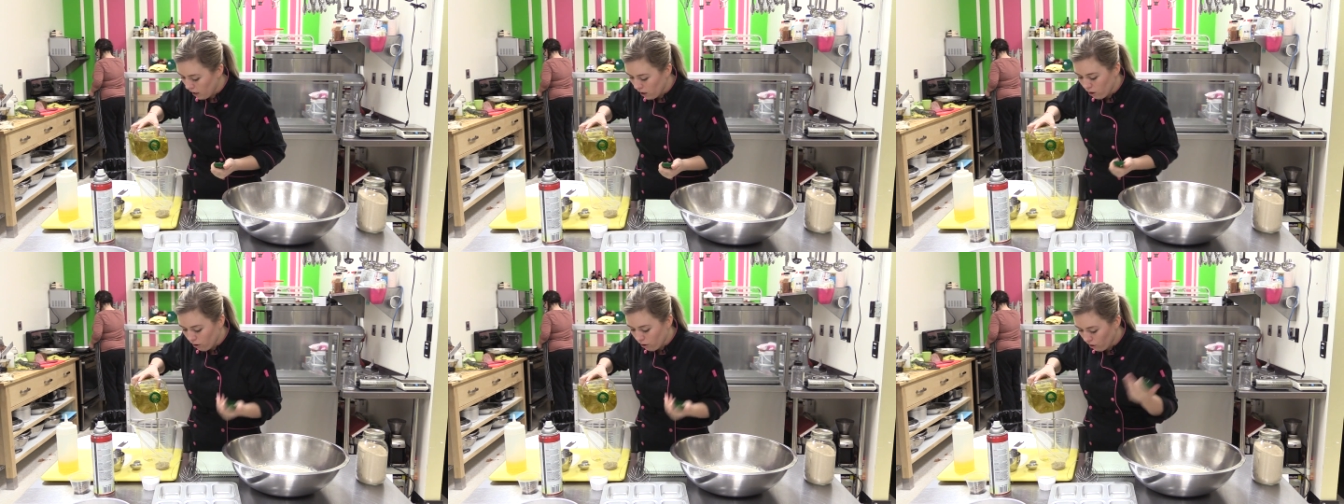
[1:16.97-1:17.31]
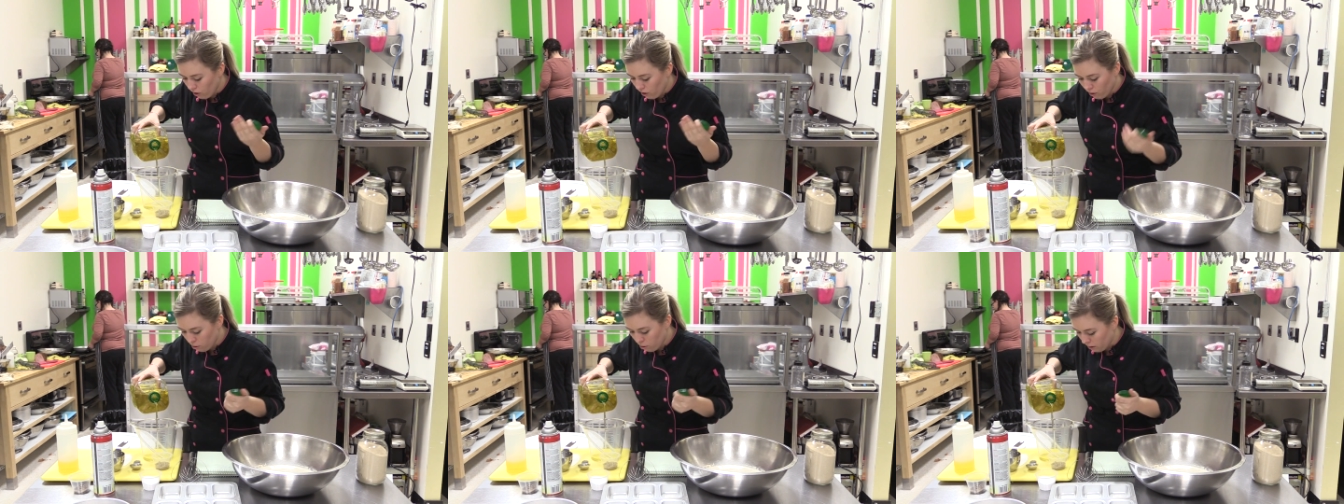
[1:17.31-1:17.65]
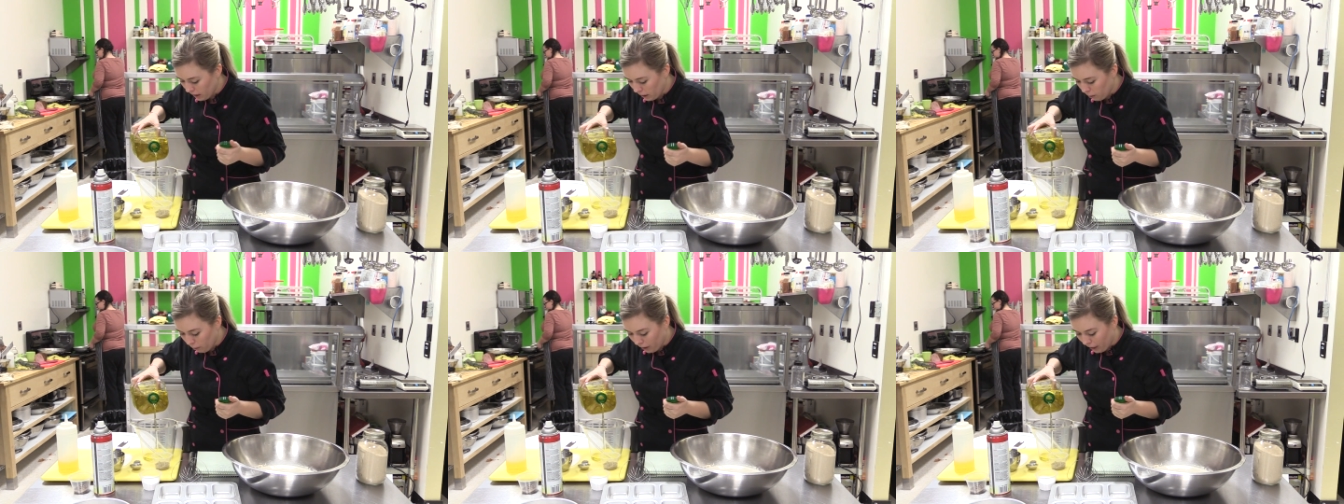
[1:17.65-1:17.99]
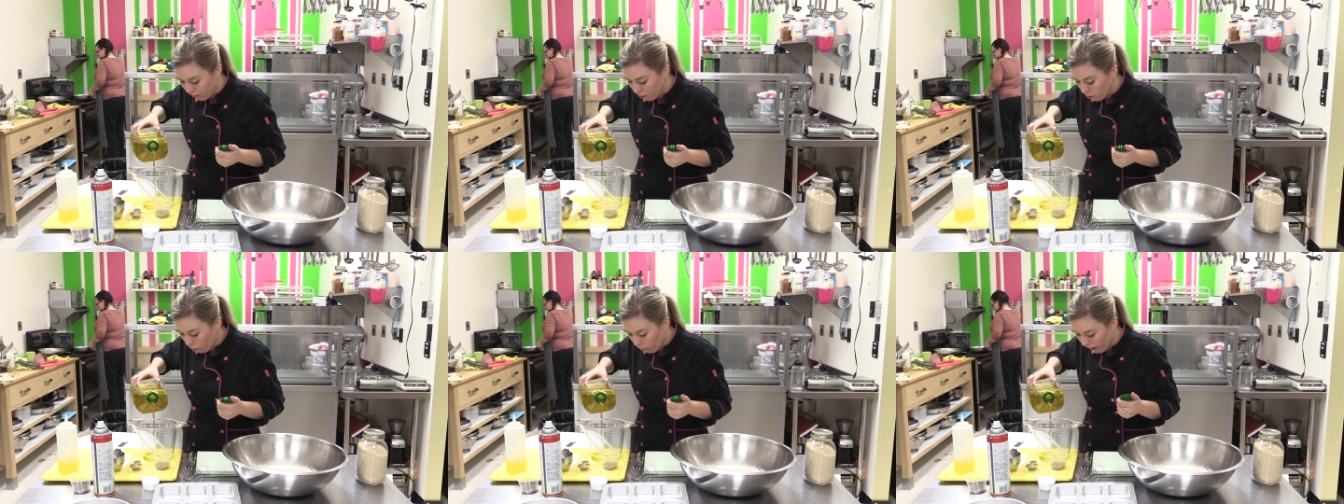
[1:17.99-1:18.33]
You can use really
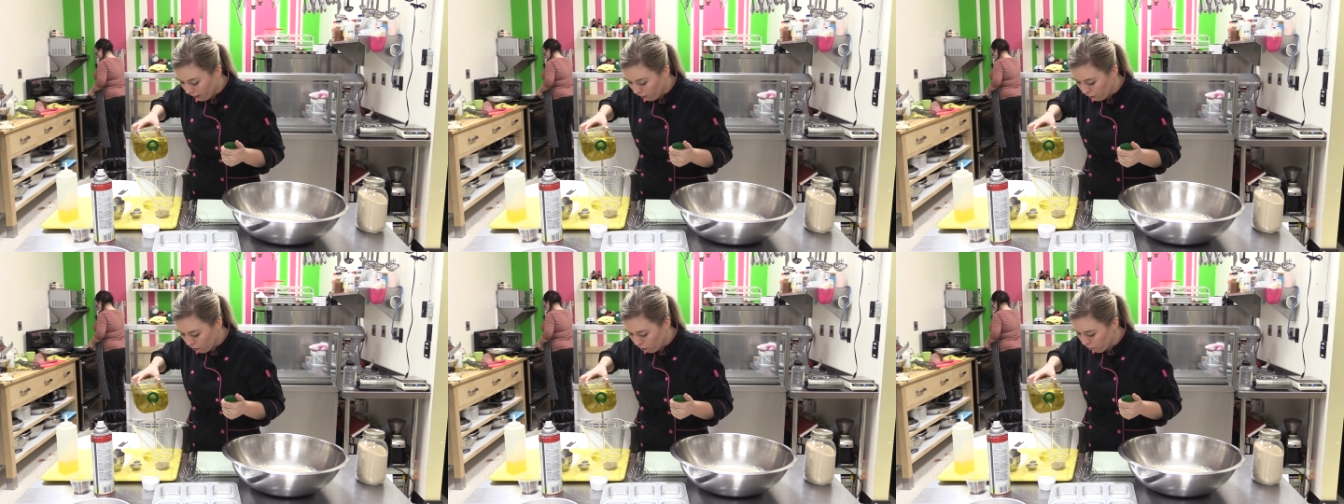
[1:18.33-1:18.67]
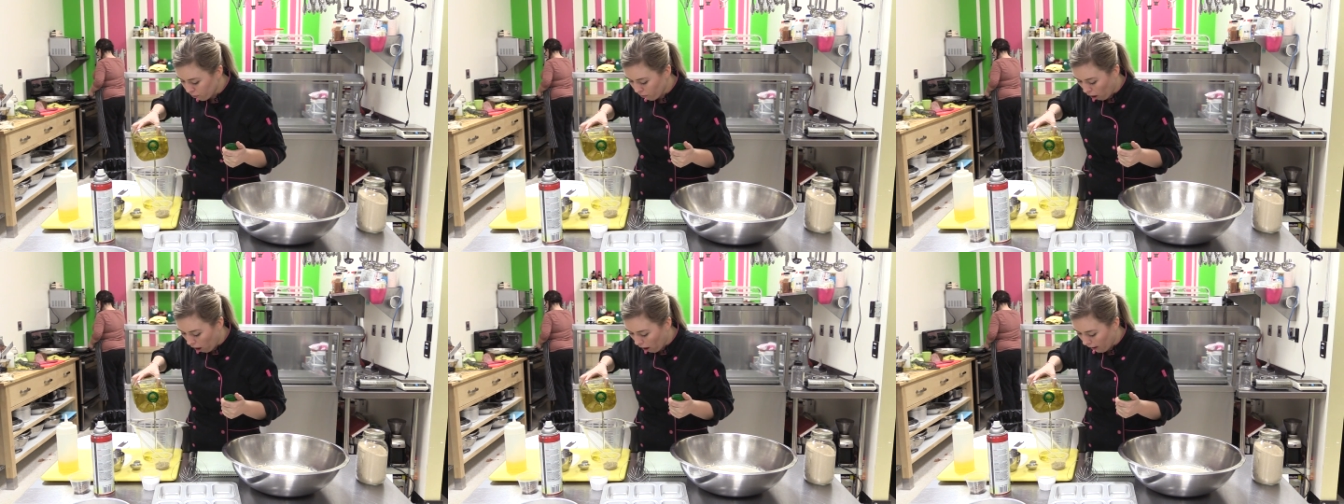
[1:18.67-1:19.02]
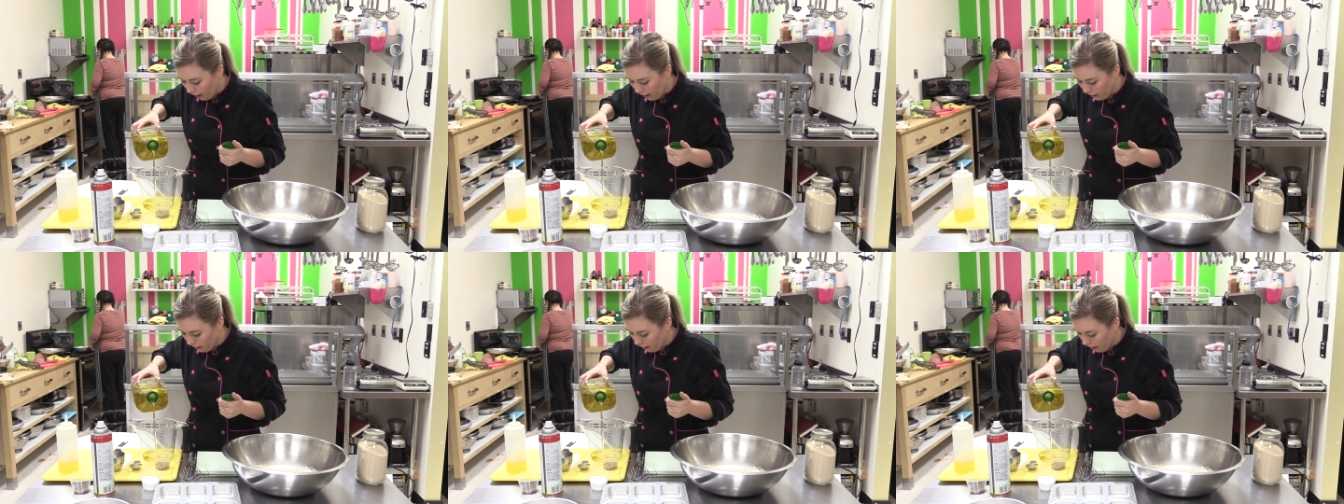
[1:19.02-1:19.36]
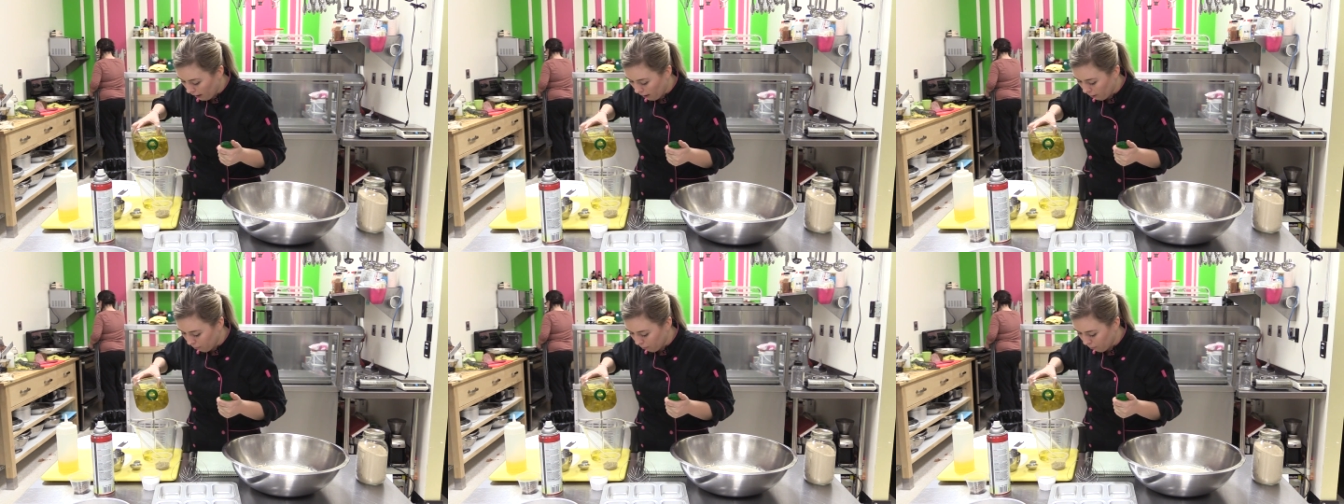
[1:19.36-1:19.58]
whatever oil you've got.